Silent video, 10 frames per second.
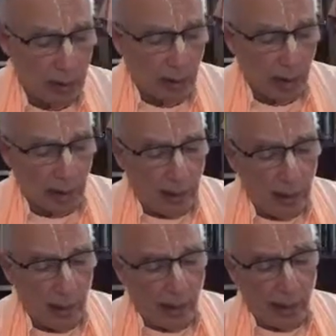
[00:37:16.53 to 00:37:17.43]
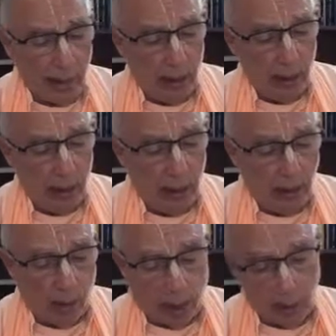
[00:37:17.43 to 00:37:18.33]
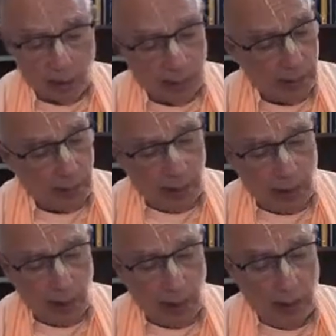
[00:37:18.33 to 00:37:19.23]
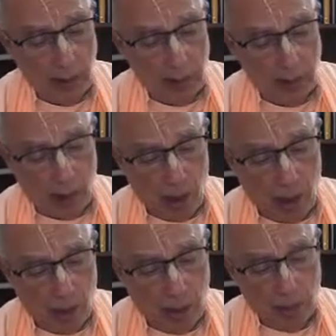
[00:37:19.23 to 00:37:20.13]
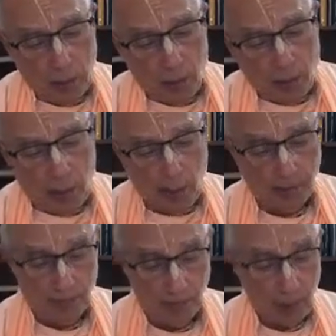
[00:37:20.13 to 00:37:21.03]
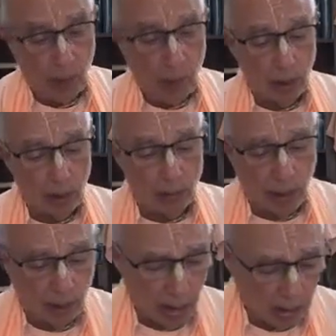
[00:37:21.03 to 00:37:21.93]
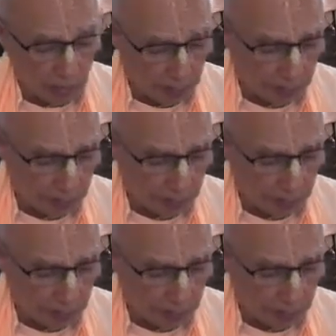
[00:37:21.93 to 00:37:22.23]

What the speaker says: ekale radate taha kore anubhav.